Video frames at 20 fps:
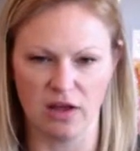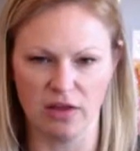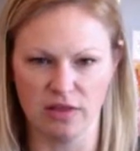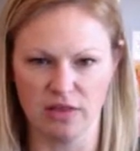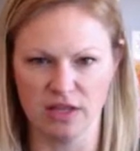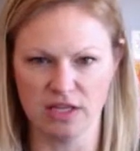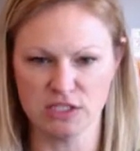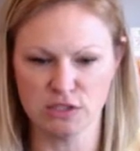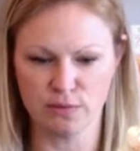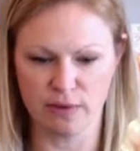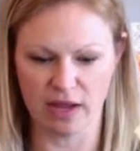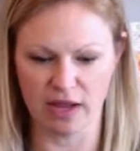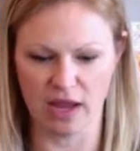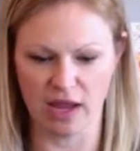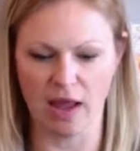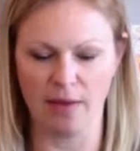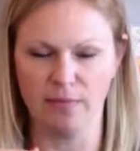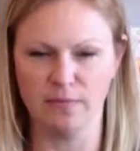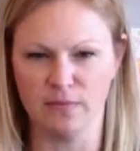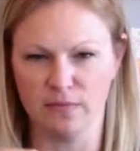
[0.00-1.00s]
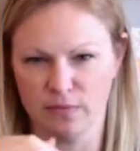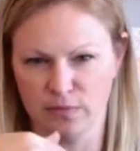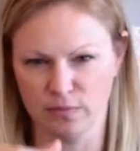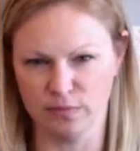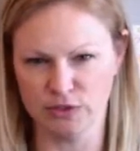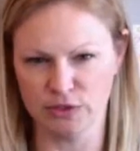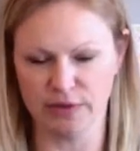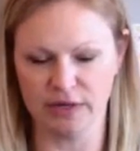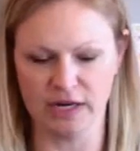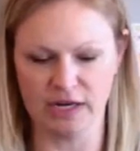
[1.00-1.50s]
this way I'm
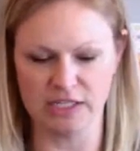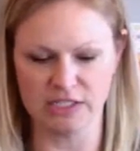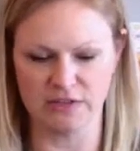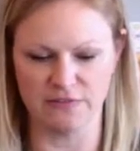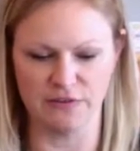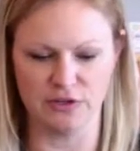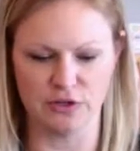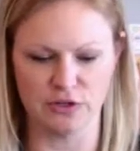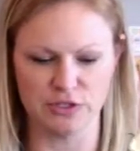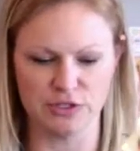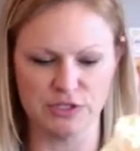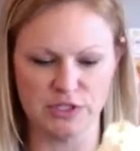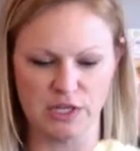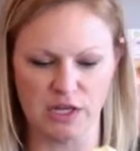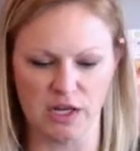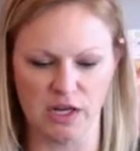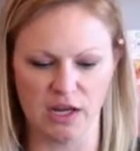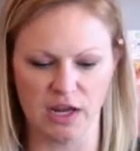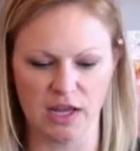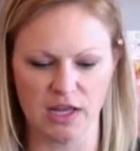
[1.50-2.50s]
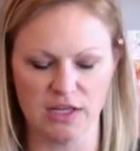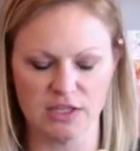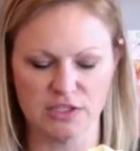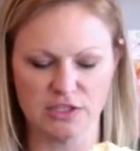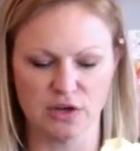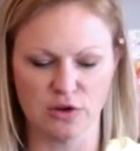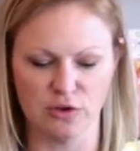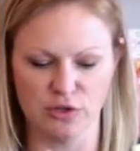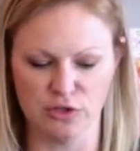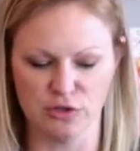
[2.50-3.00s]
doing it as if you were seeing it.
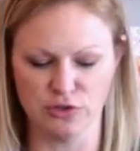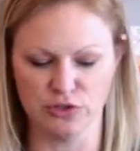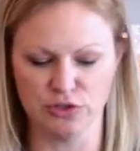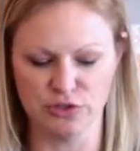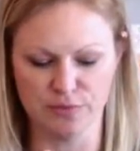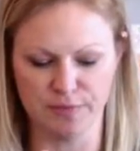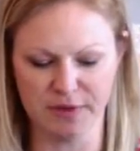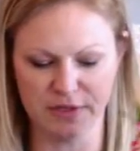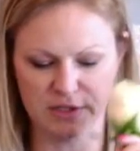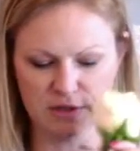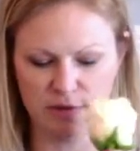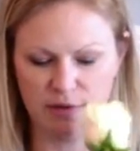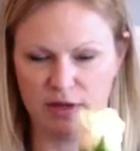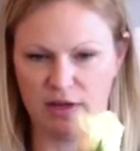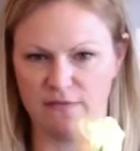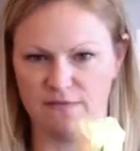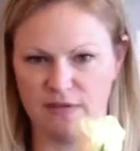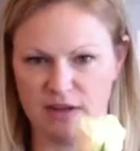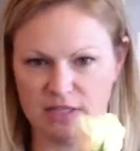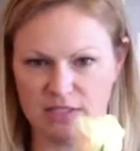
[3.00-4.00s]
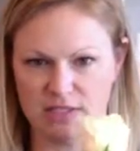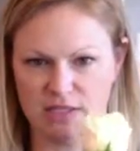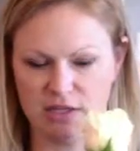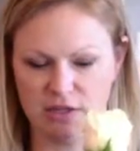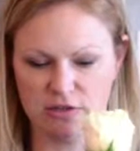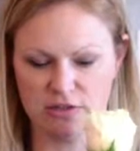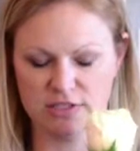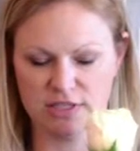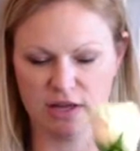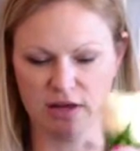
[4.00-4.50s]
So you should be doing it facing
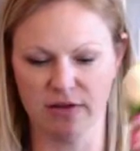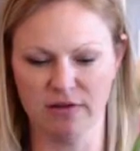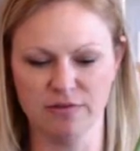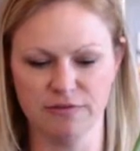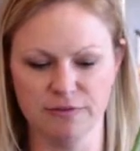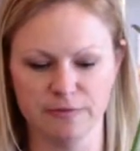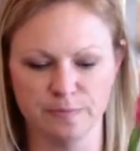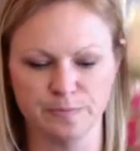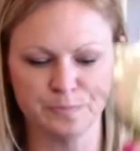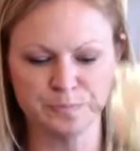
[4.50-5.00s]
yourself.